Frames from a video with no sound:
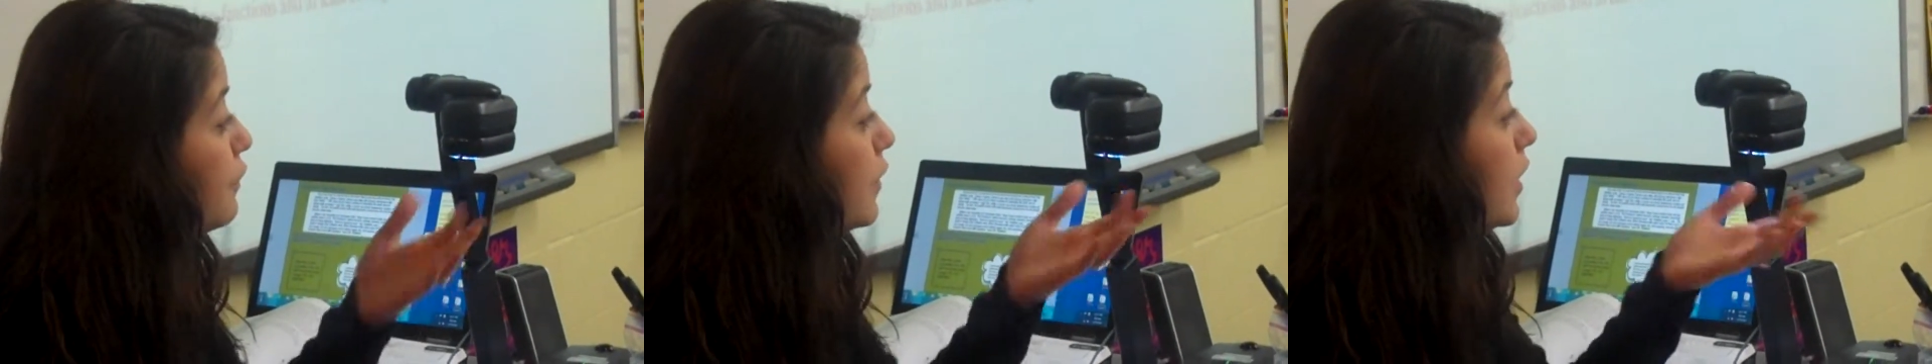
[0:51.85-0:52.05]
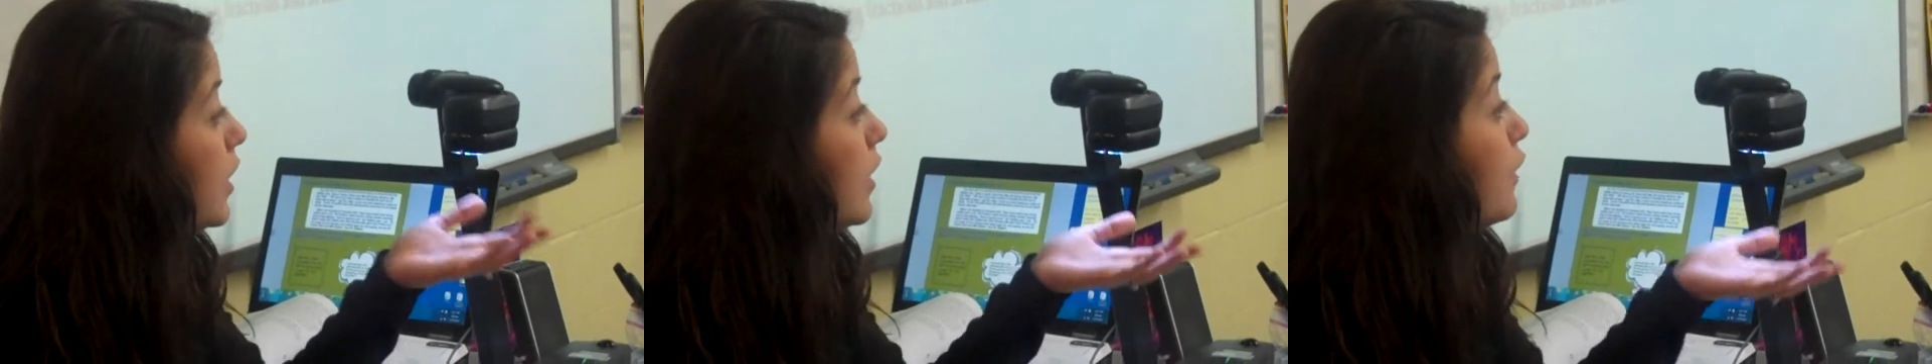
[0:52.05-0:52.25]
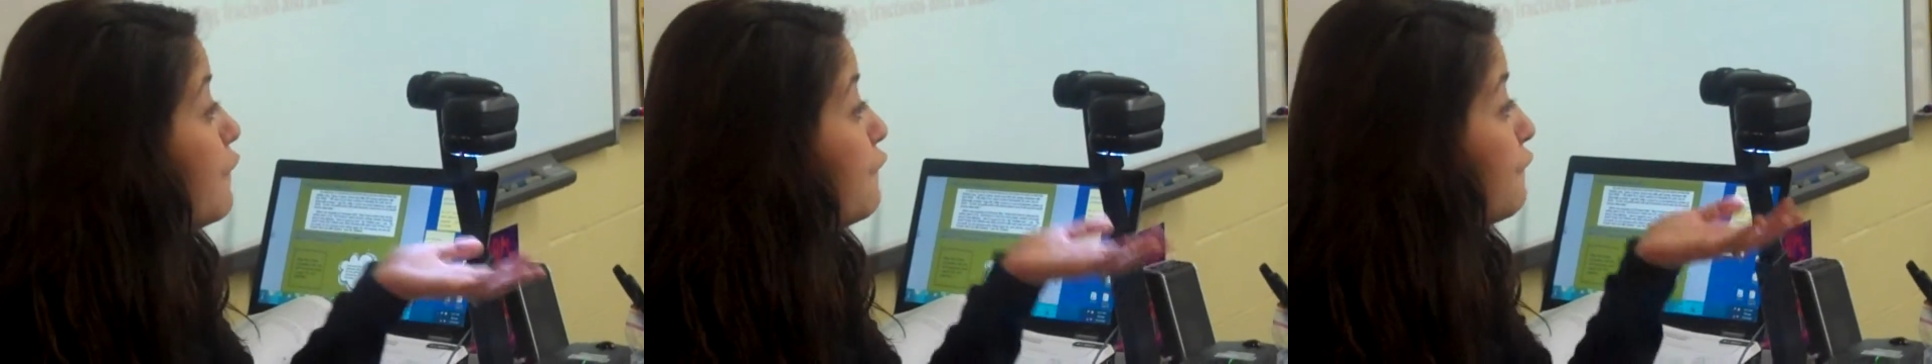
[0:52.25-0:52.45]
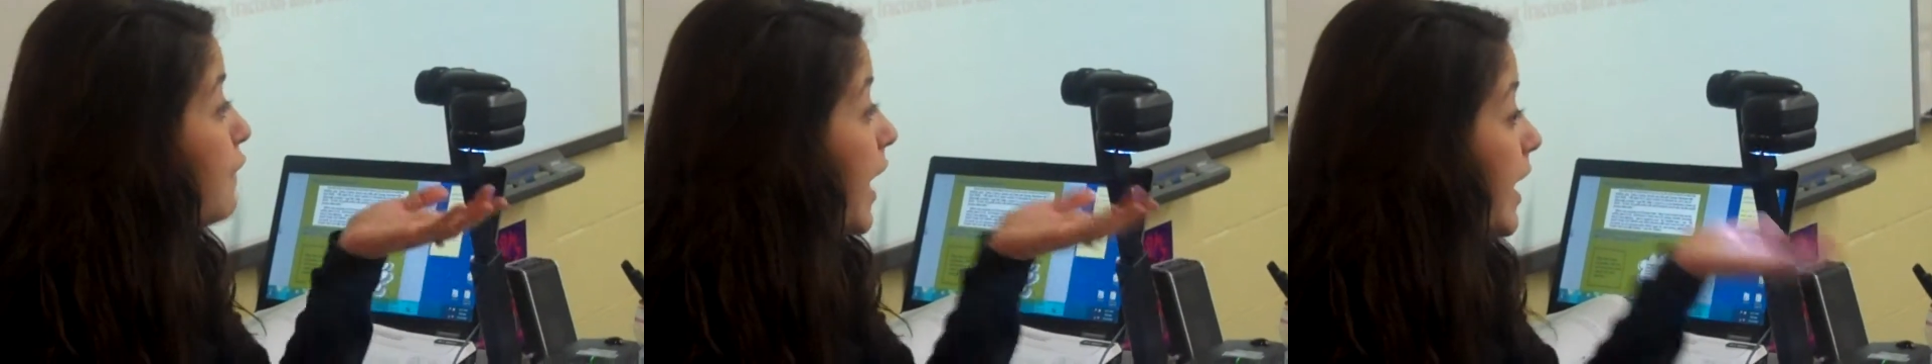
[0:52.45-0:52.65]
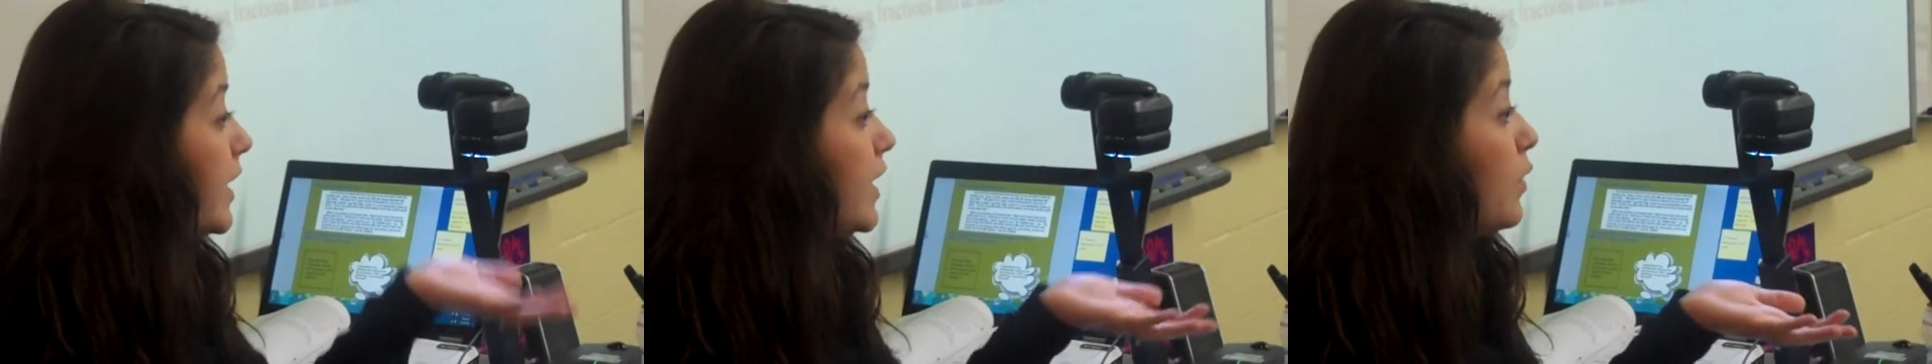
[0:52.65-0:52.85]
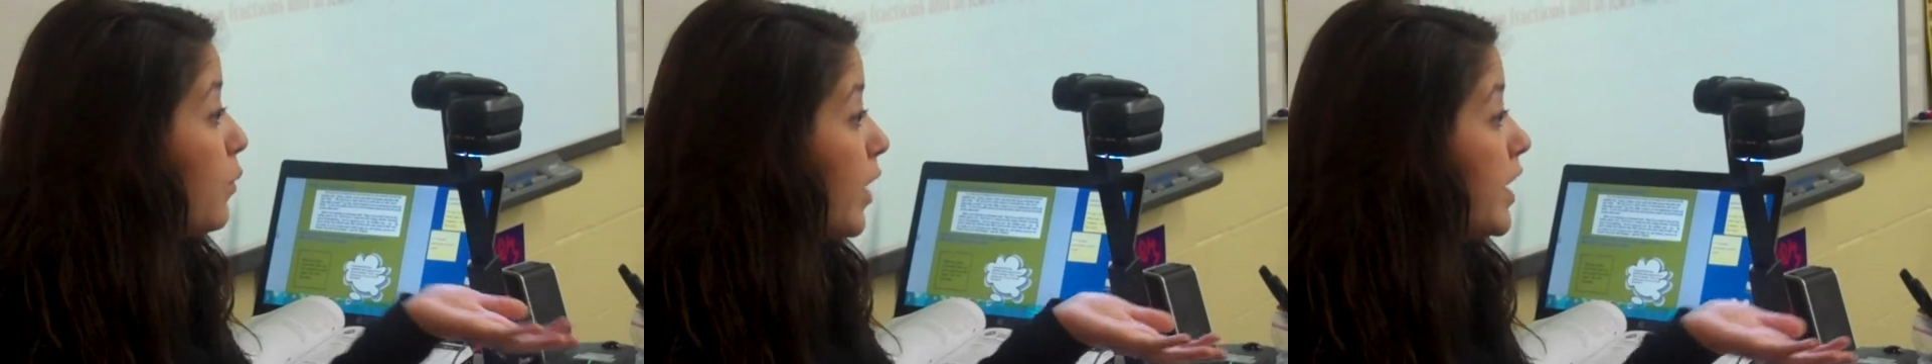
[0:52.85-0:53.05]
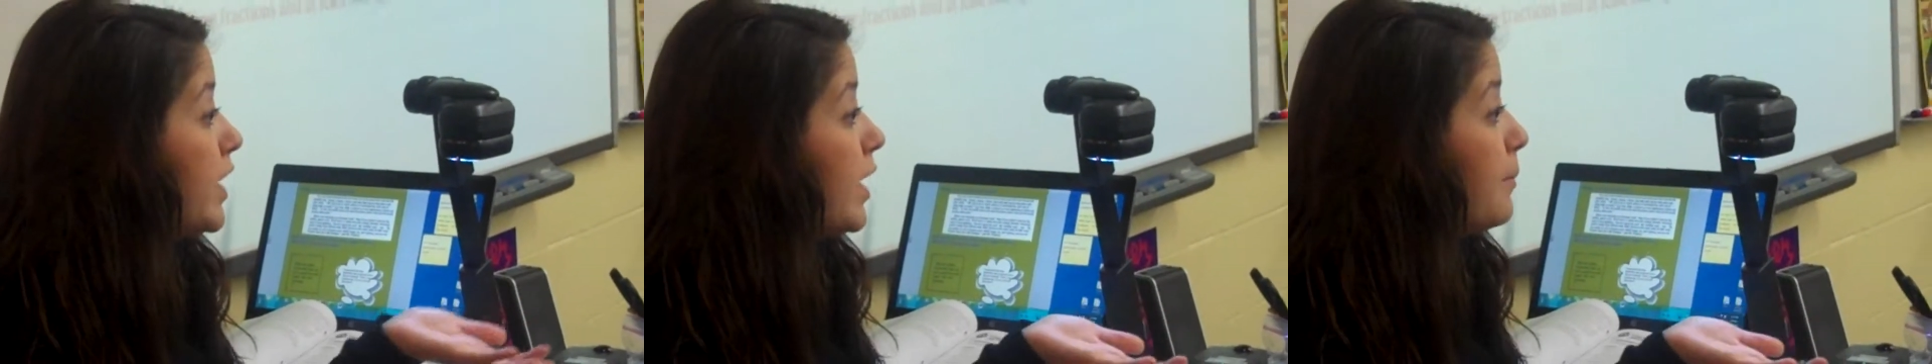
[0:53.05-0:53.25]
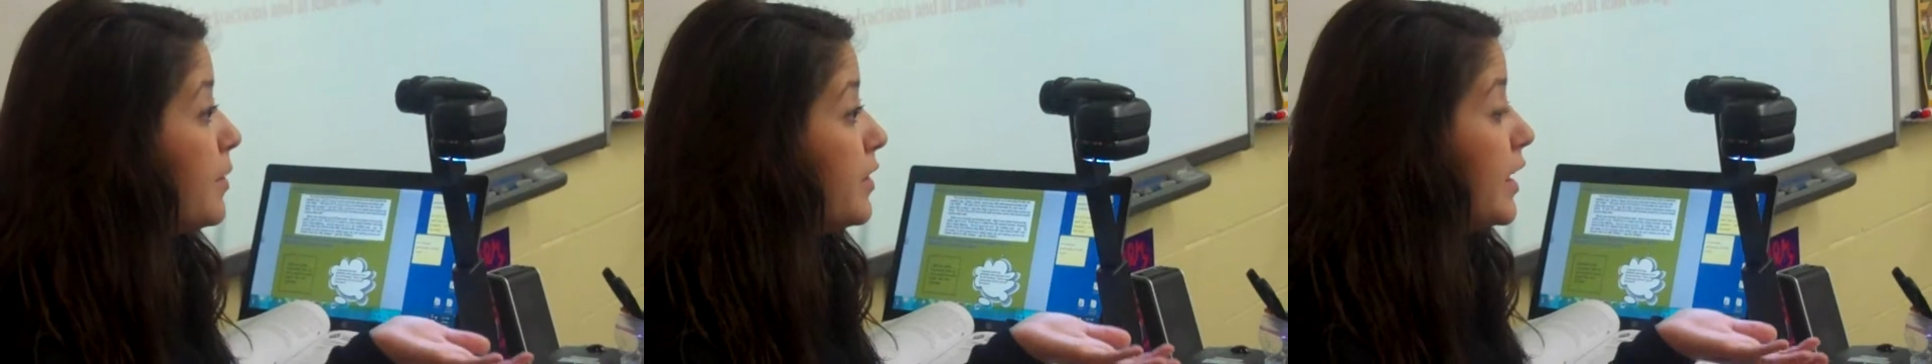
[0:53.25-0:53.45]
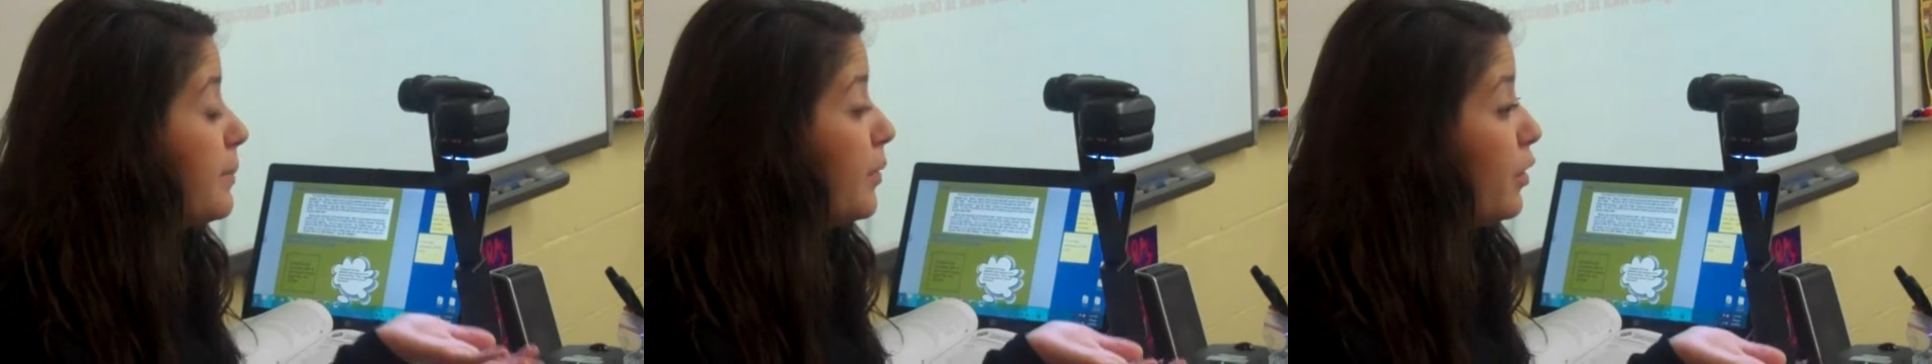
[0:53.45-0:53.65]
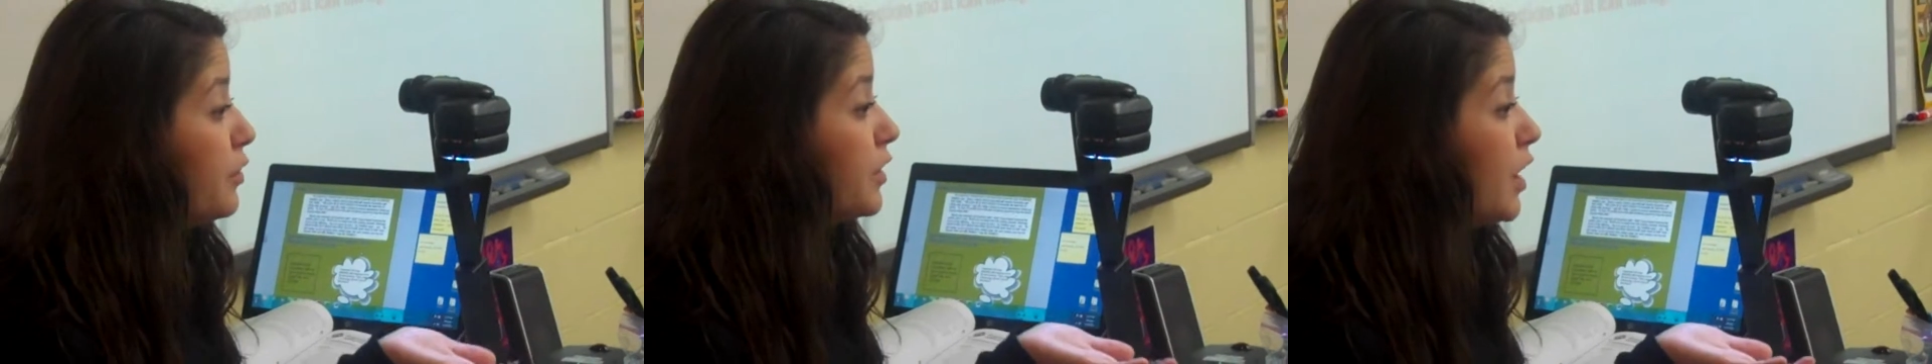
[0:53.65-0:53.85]
finding what number they
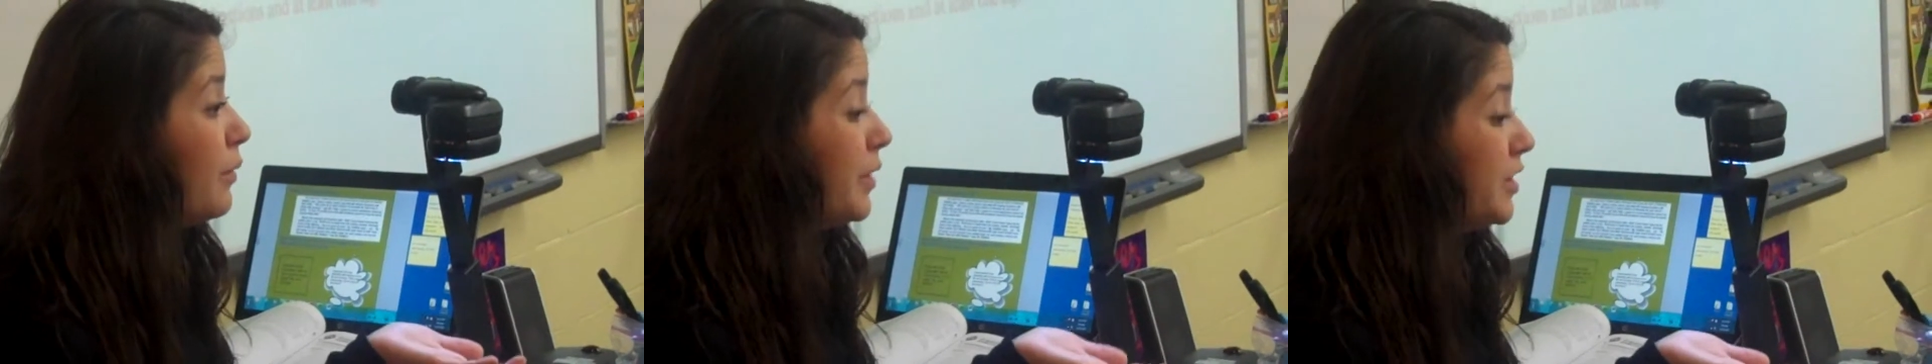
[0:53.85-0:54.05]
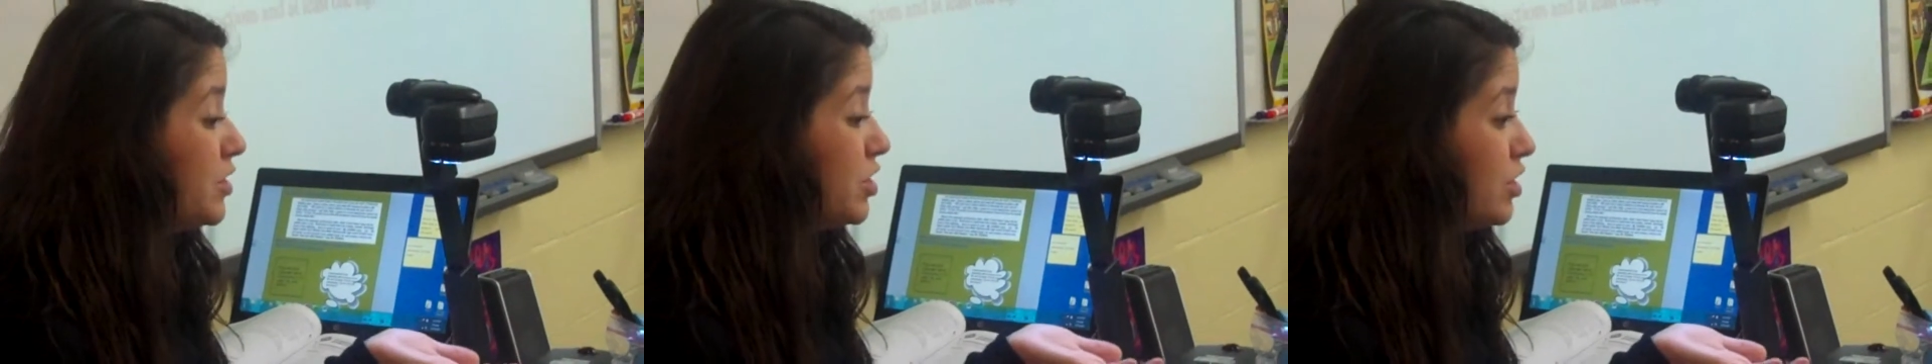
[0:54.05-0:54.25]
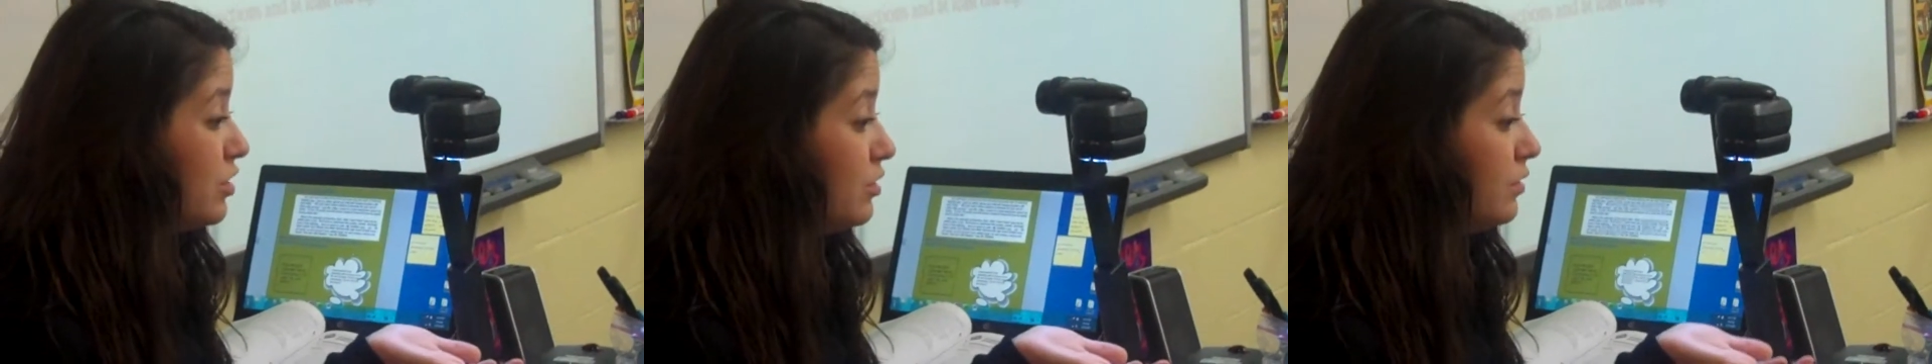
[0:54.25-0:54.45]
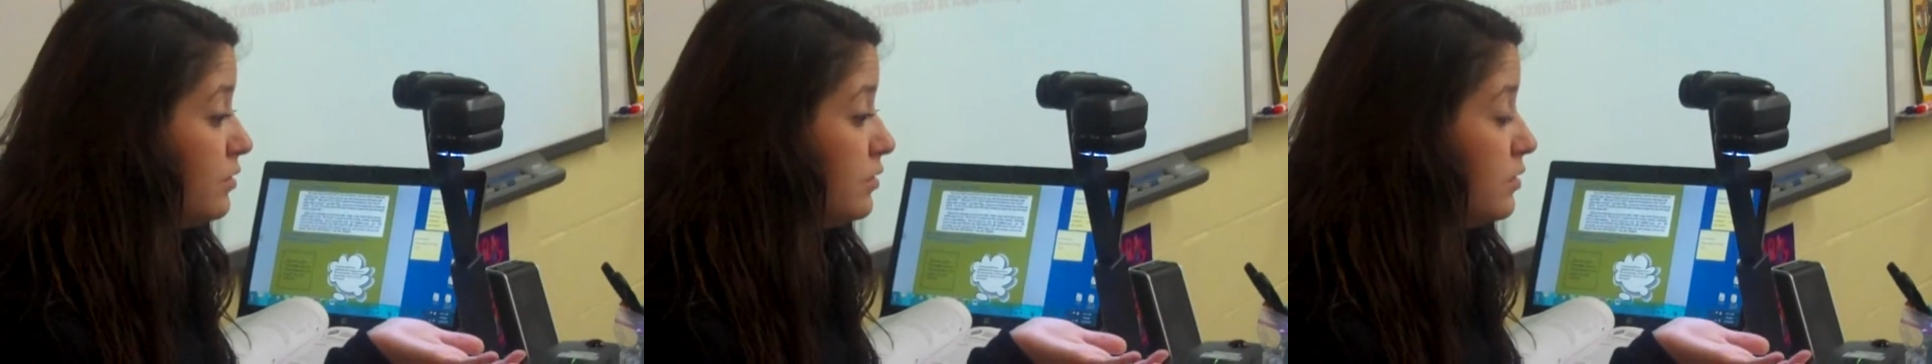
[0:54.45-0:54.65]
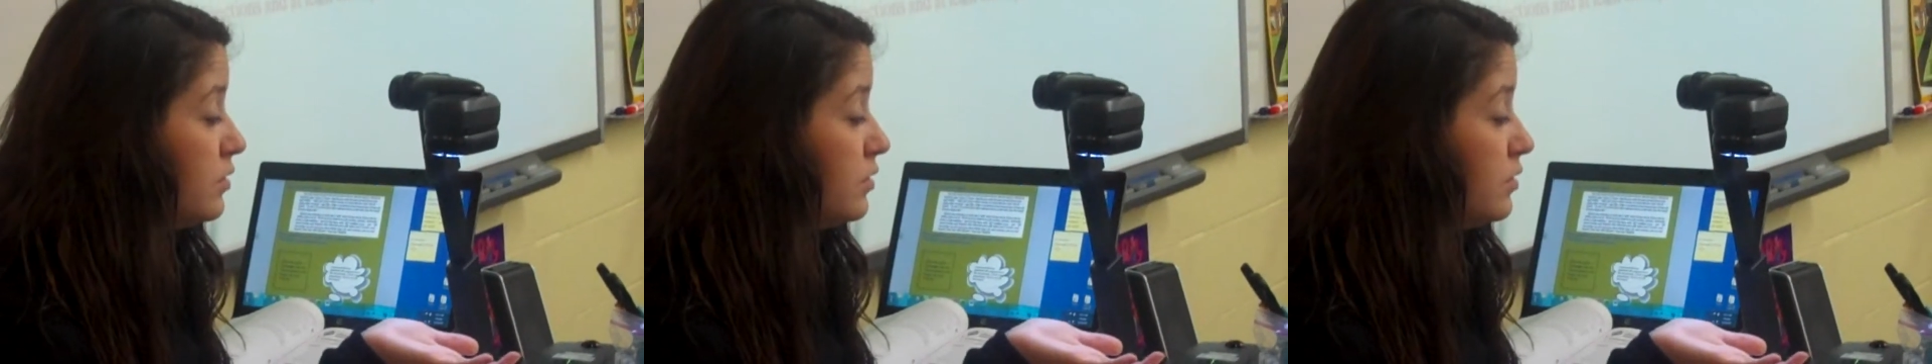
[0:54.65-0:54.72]
both go into,